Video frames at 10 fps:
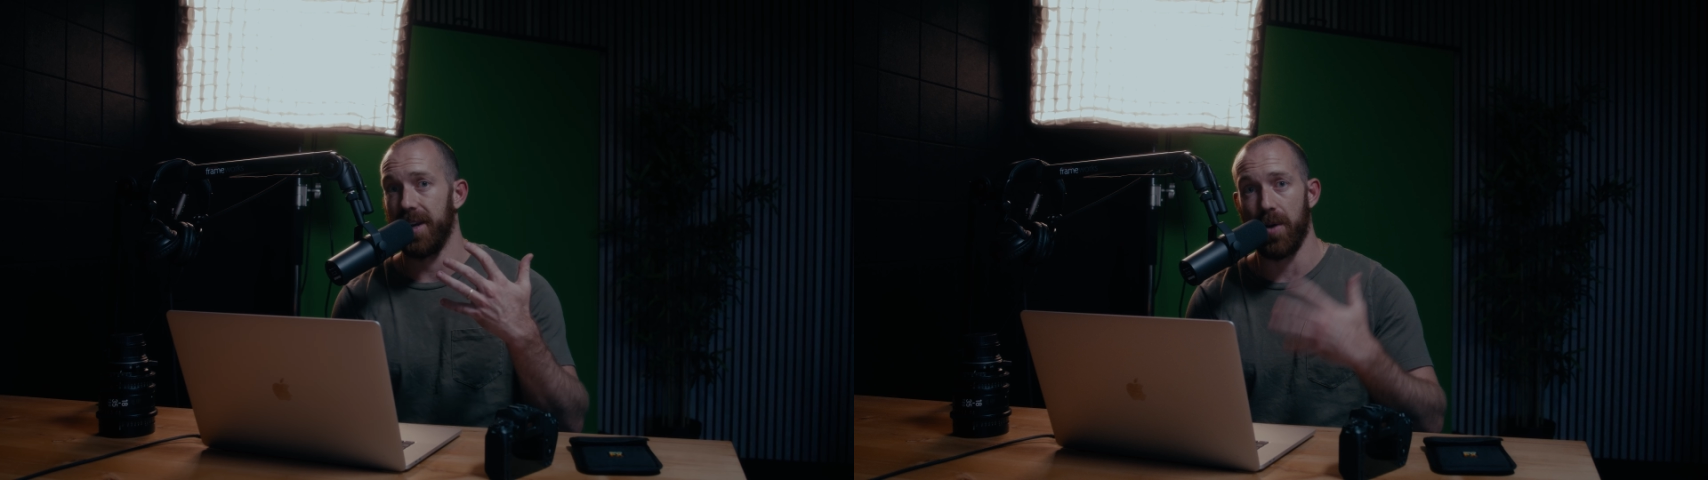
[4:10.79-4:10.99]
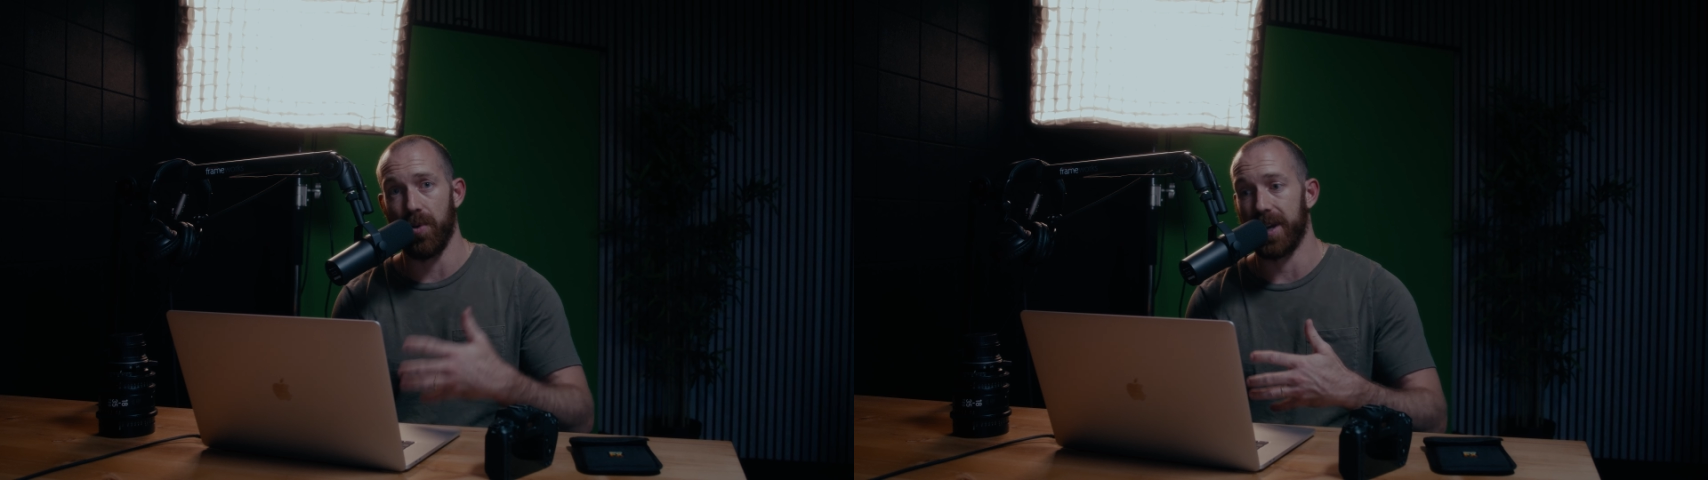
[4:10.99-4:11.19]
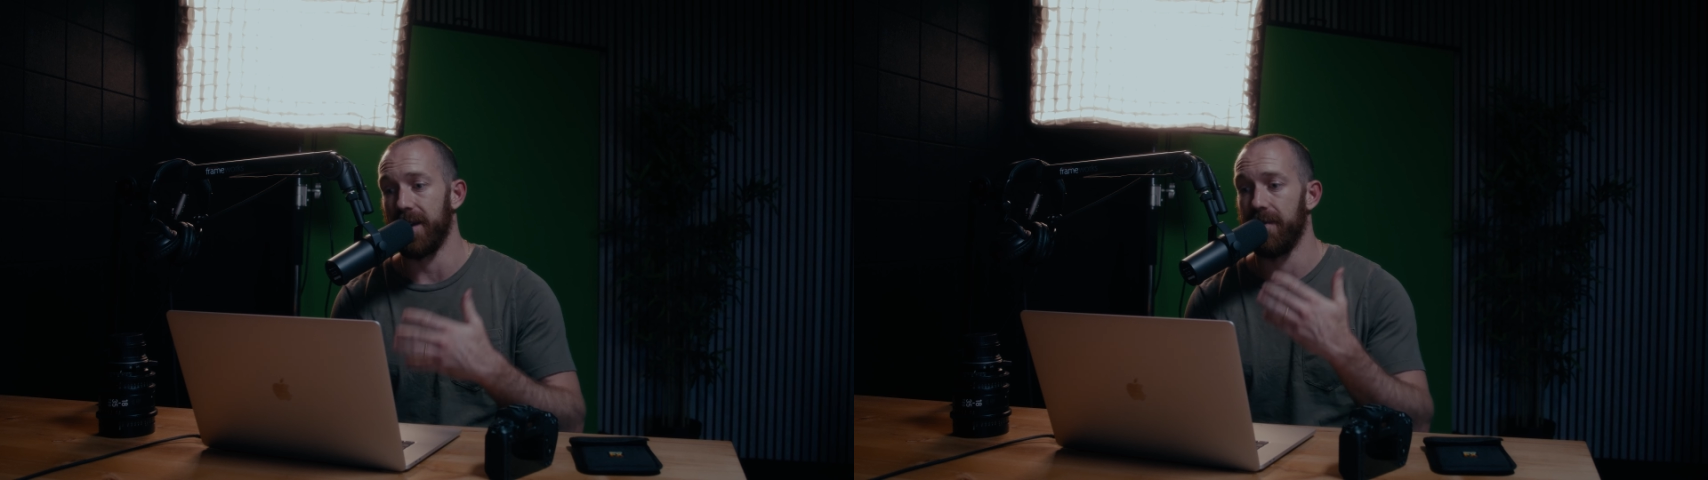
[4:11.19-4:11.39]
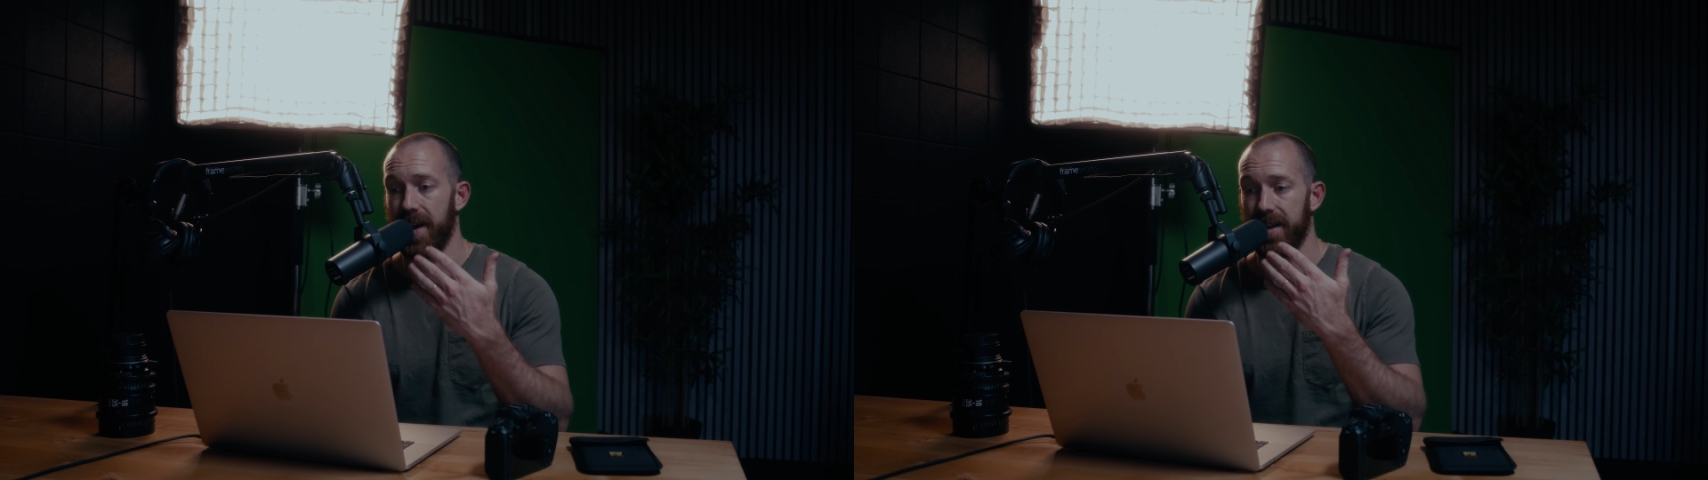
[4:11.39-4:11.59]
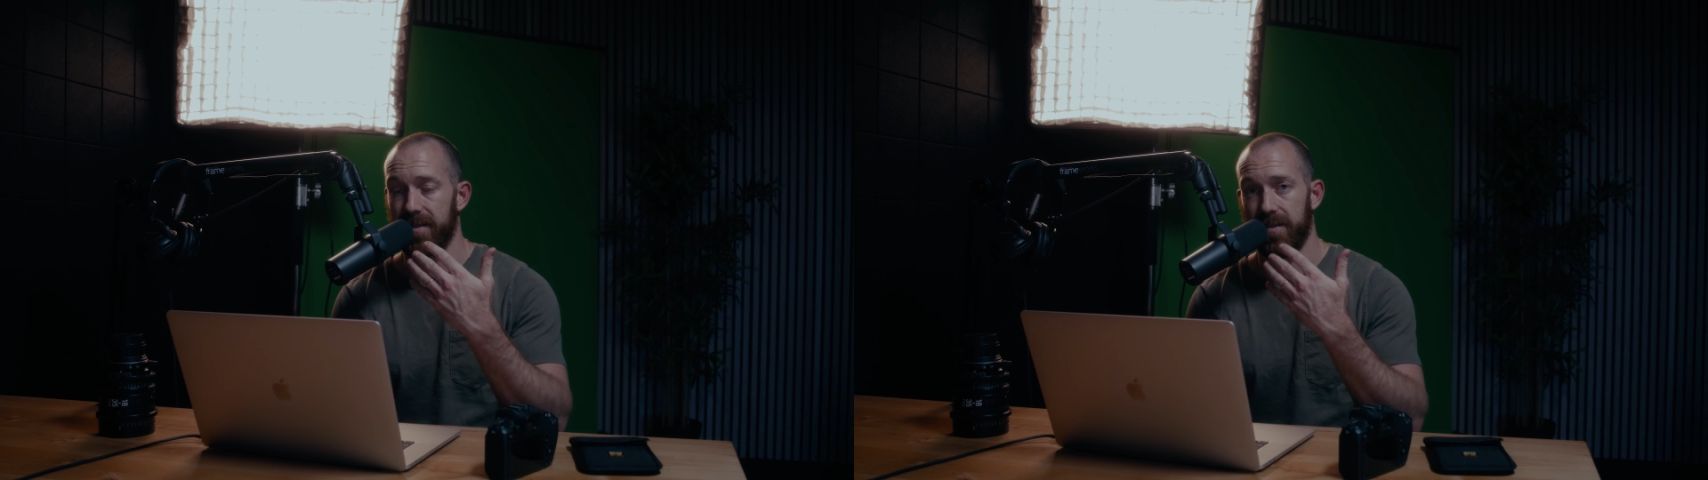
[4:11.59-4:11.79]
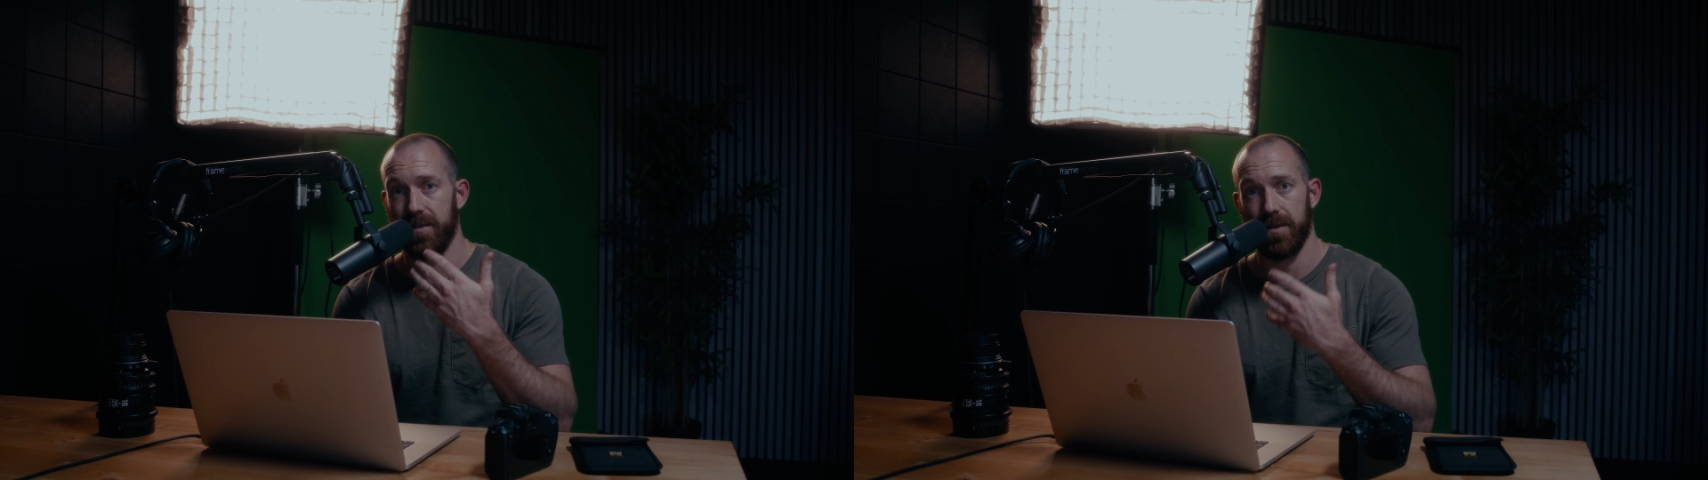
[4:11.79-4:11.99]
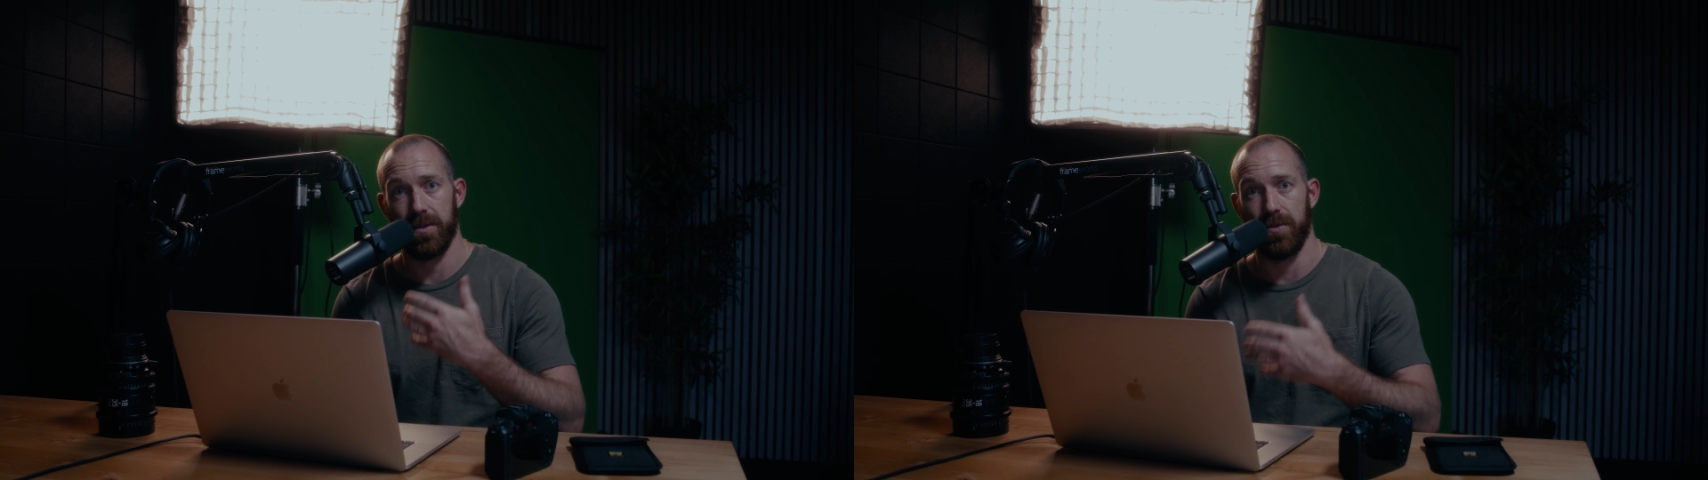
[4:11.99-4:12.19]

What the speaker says: networking events